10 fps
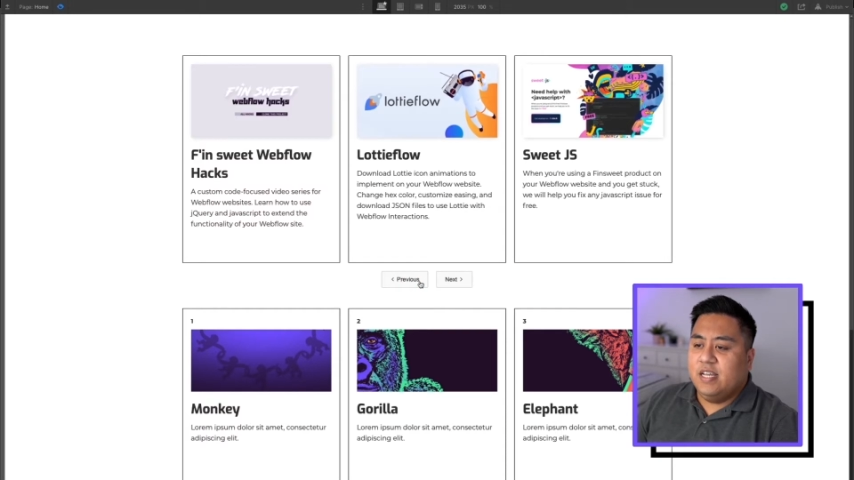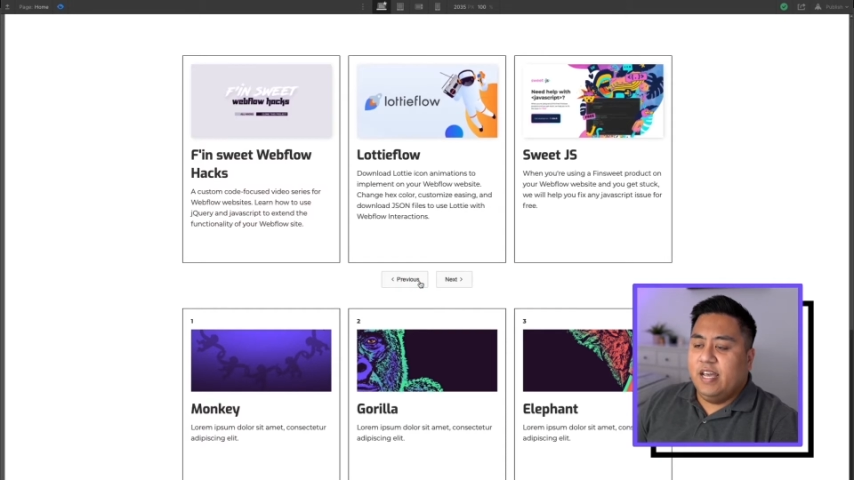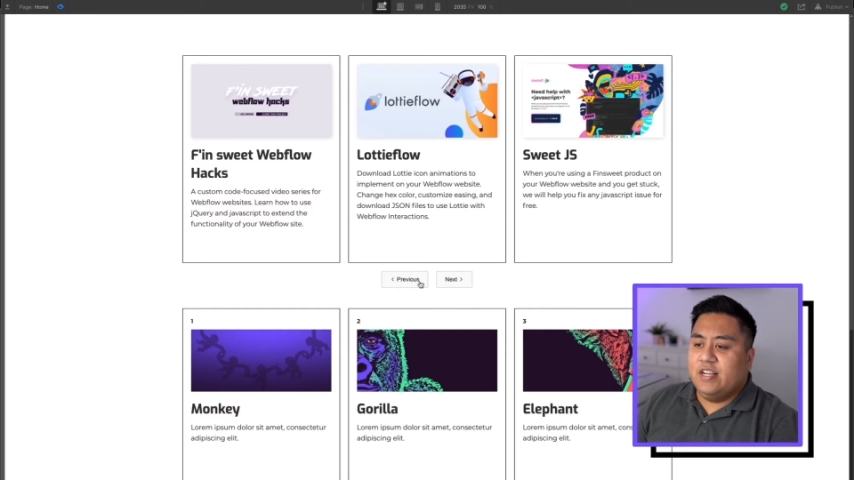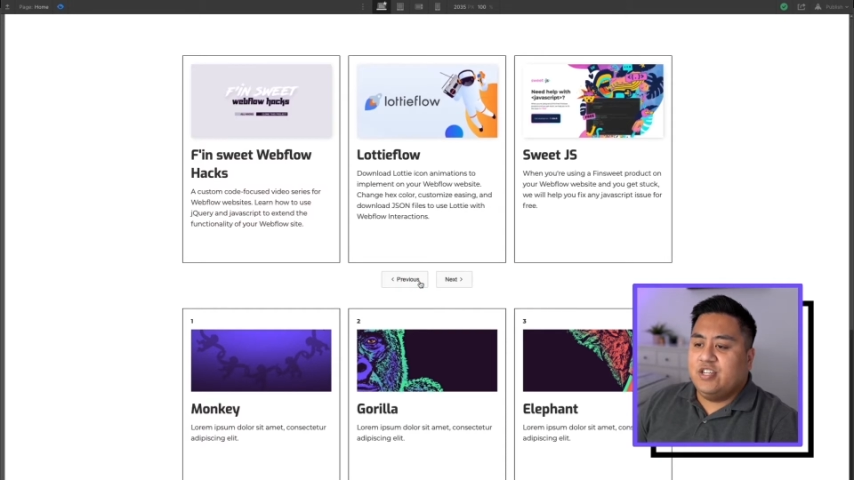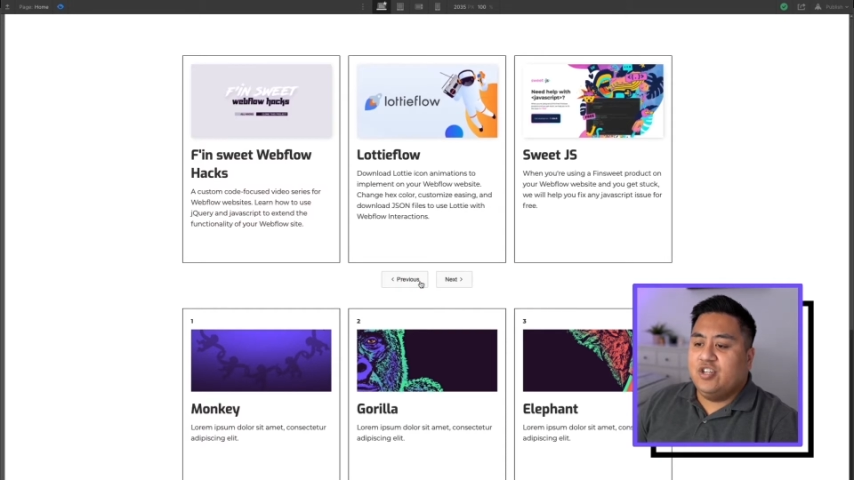
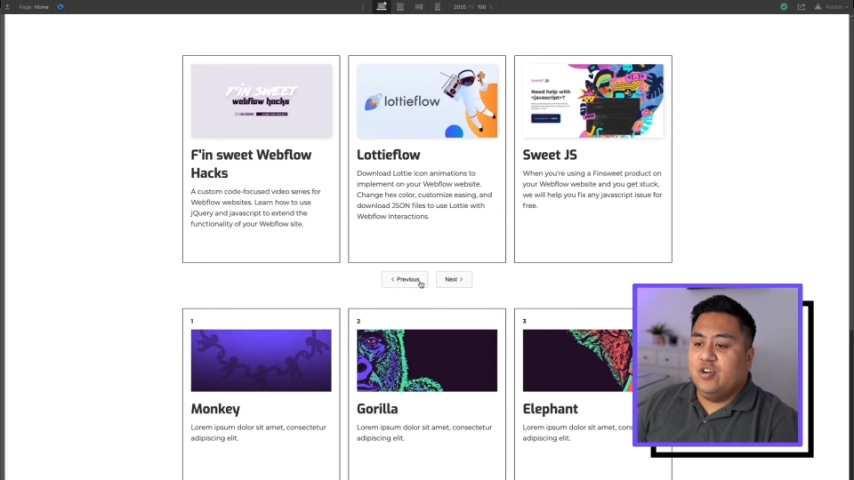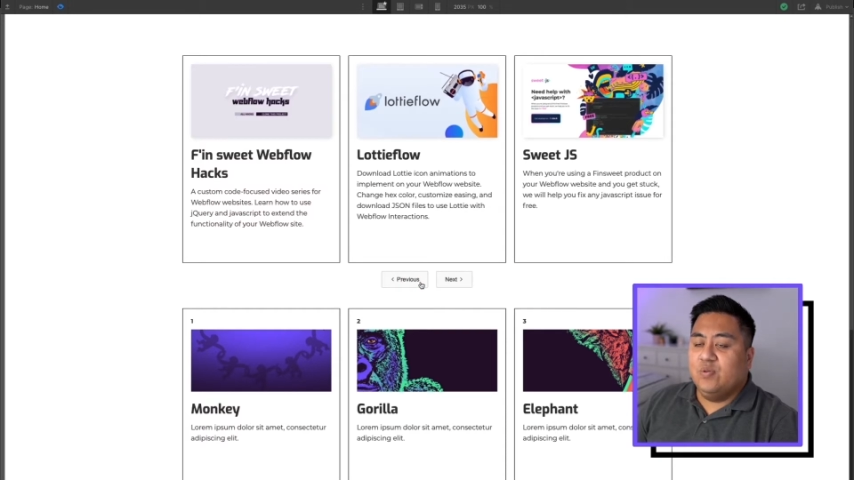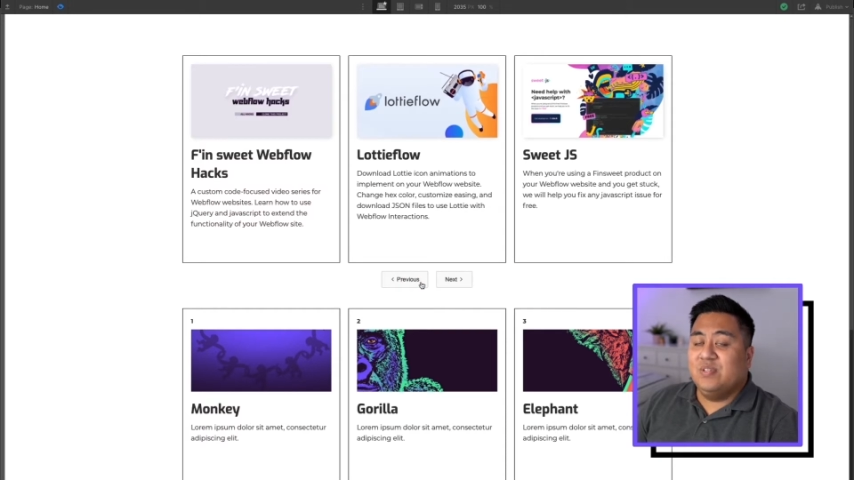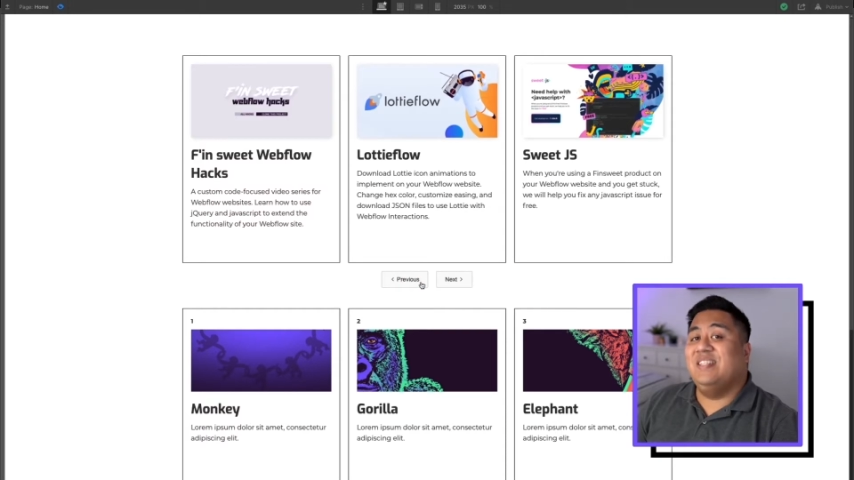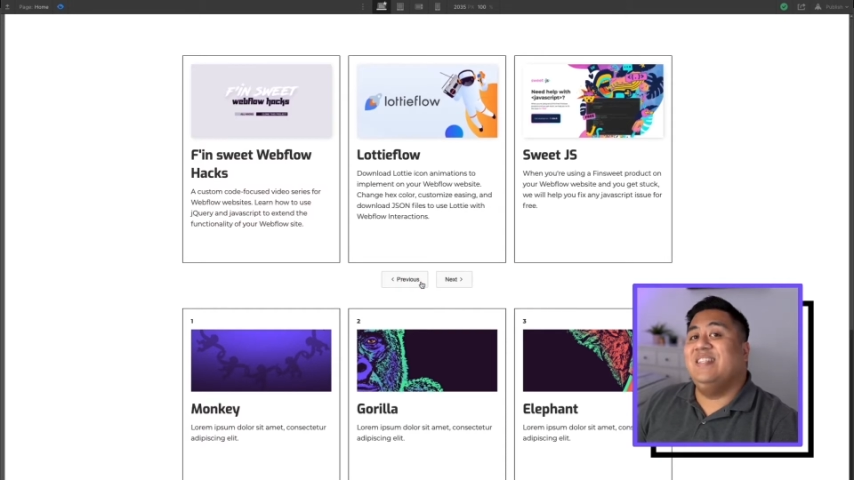it
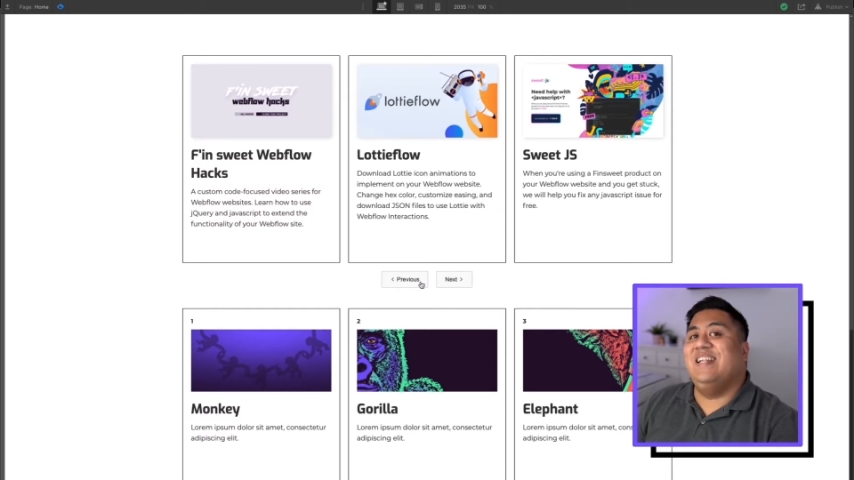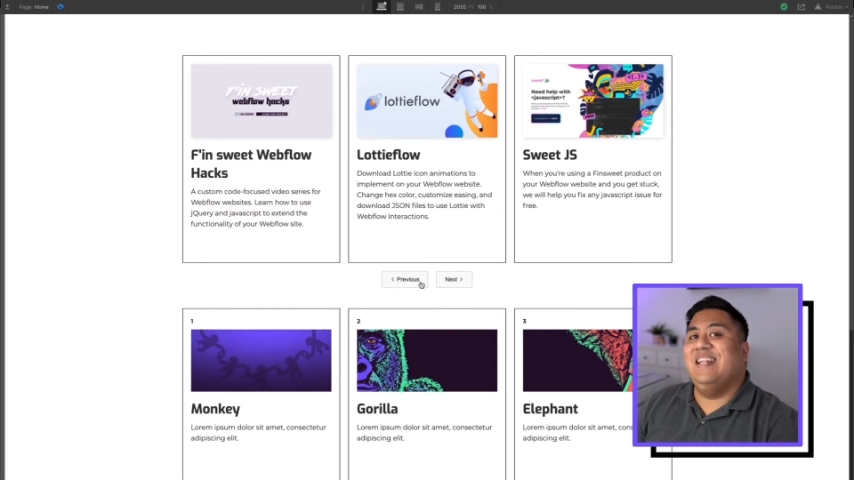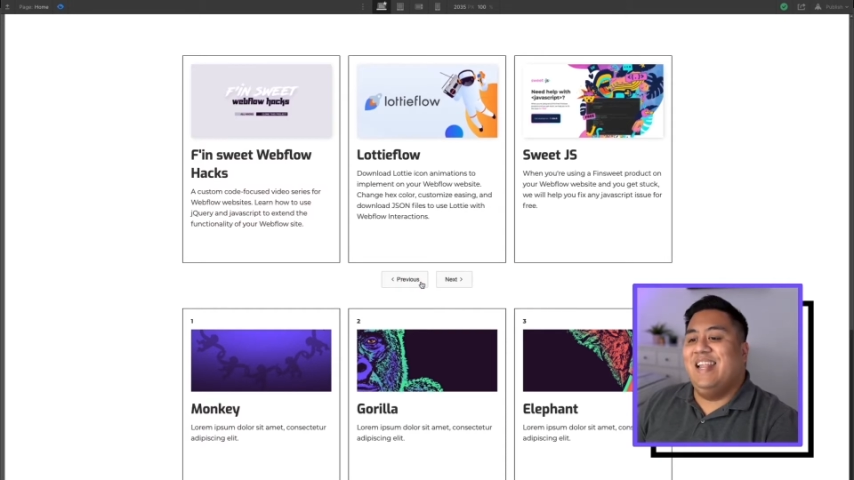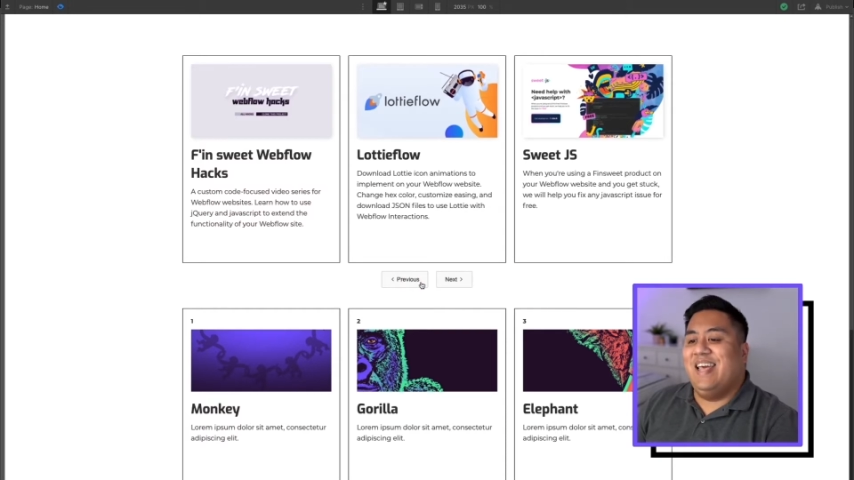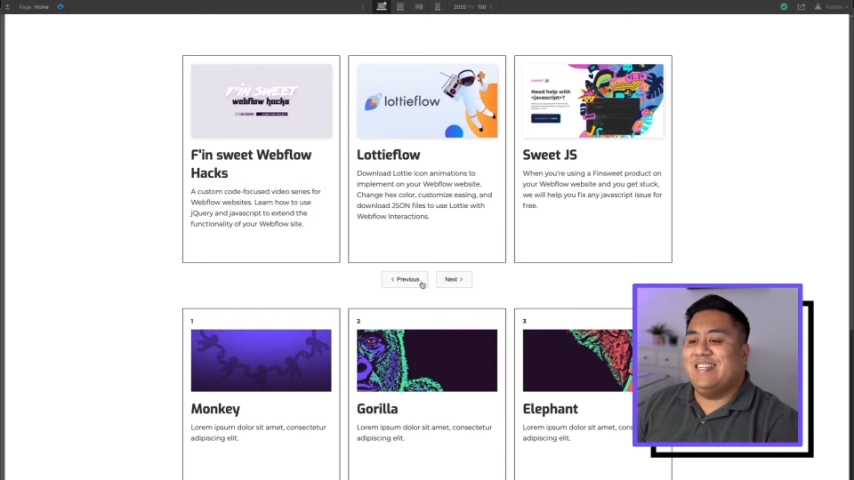shows the
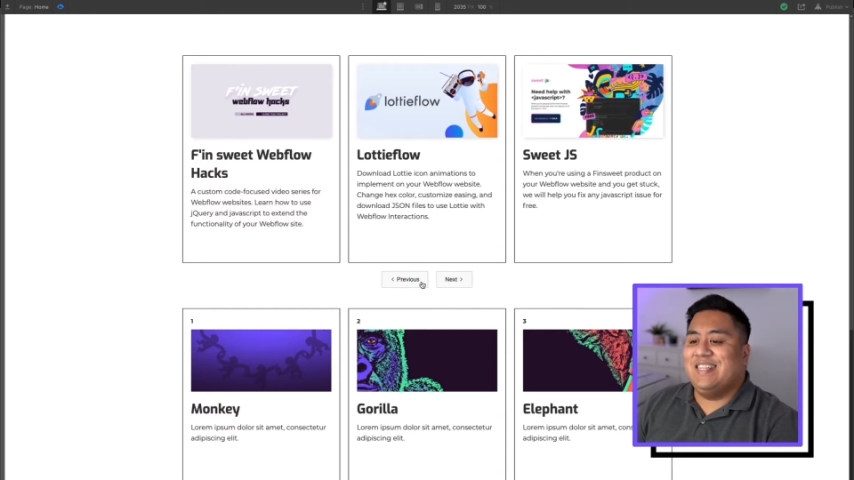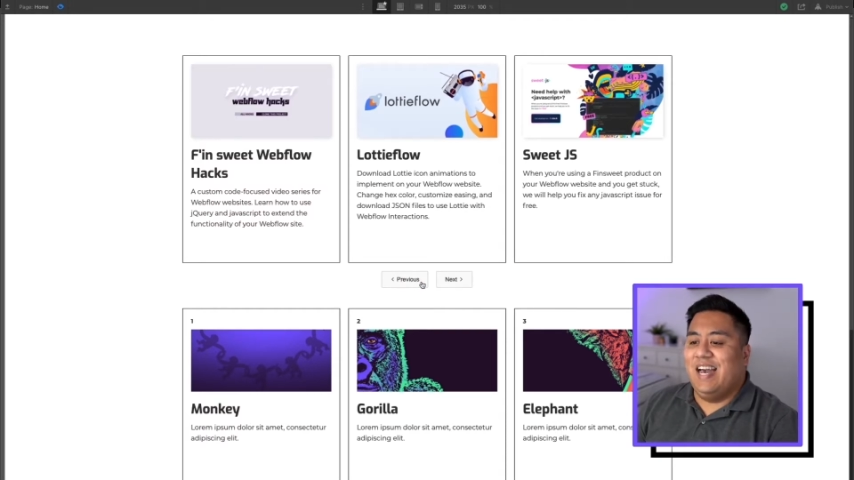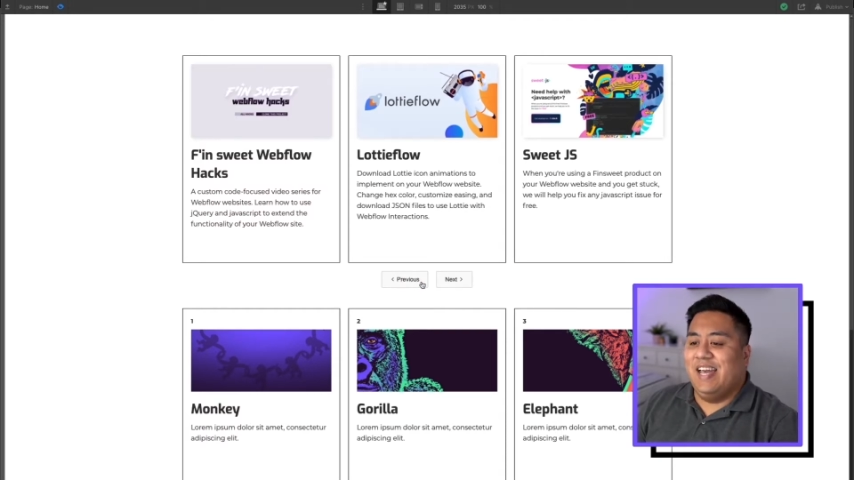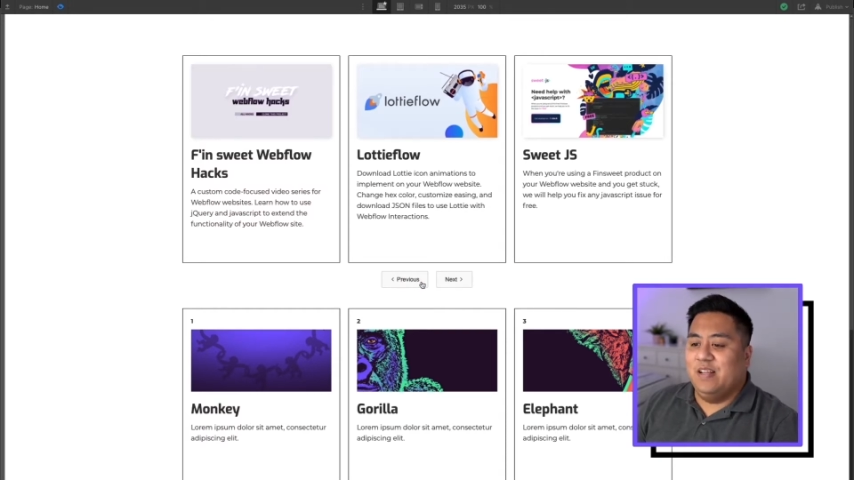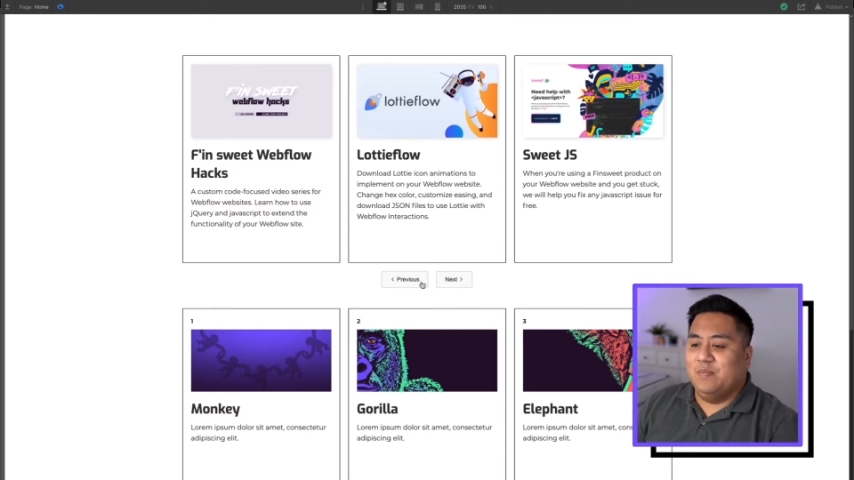next
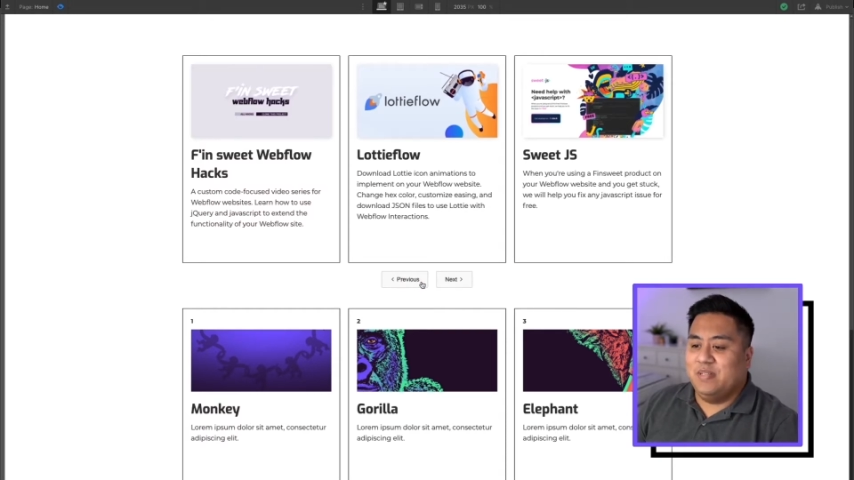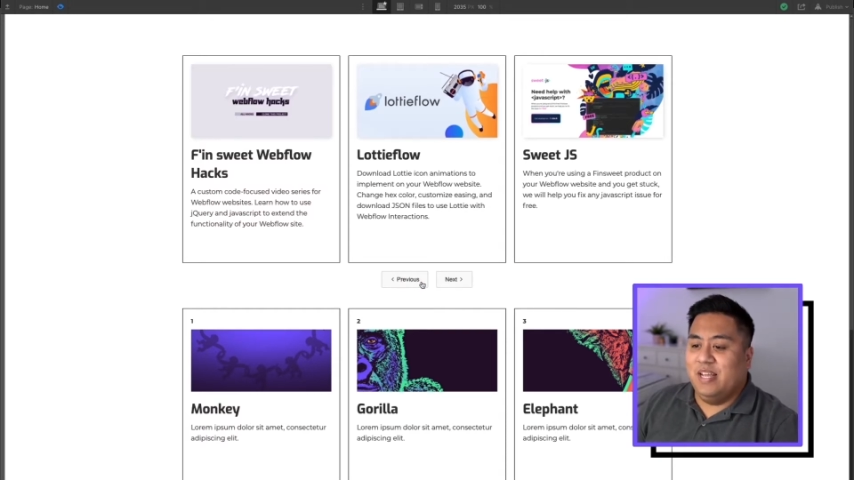items.